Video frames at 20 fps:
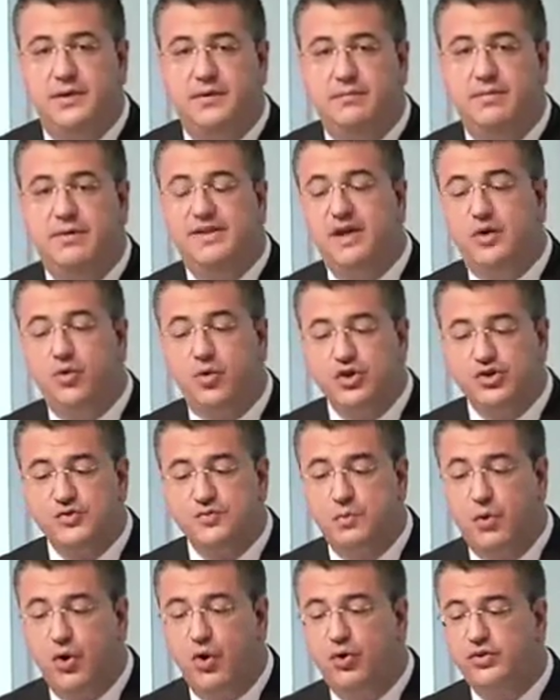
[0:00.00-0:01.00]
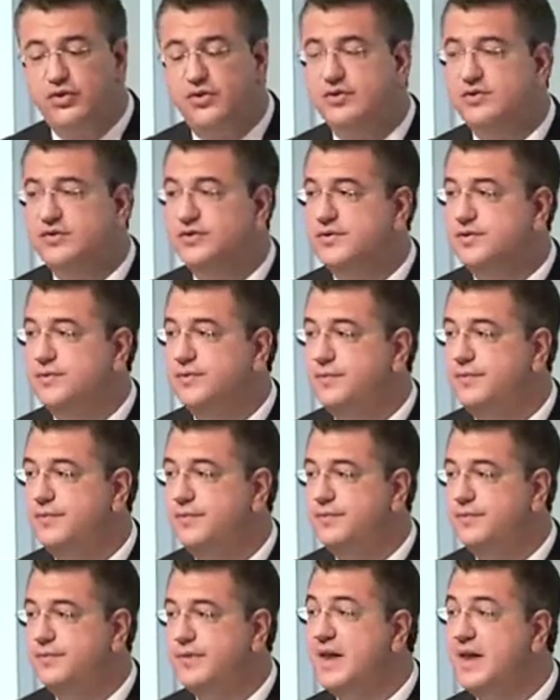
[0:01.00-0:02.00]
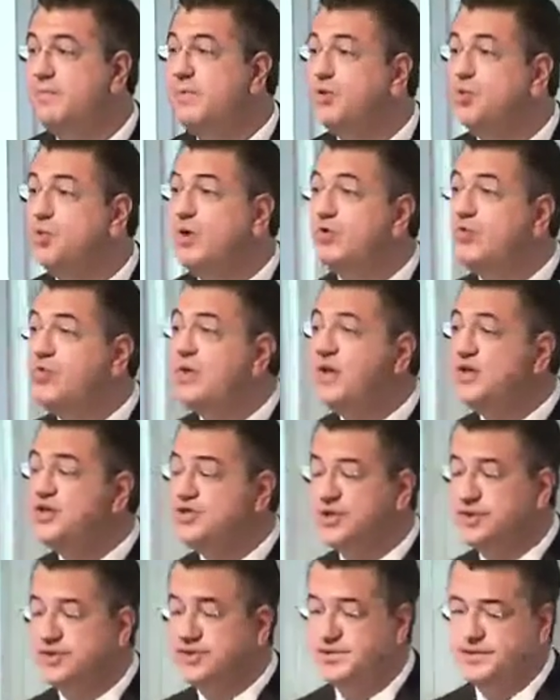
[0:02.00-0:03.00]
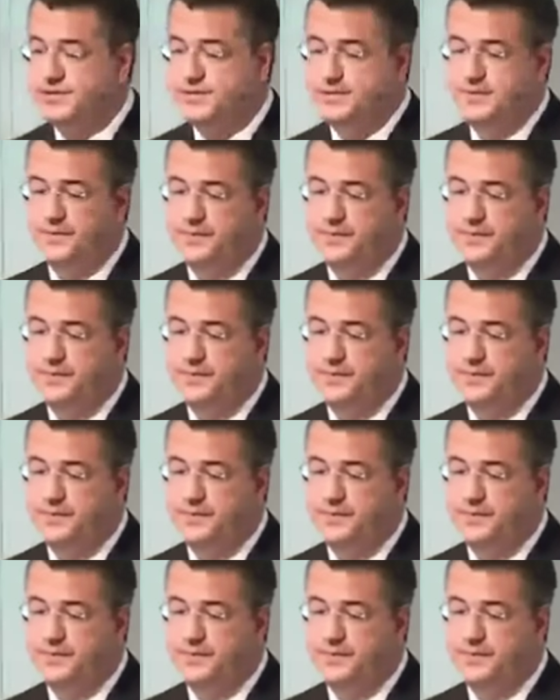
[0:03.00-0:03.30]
but across borders and between regions.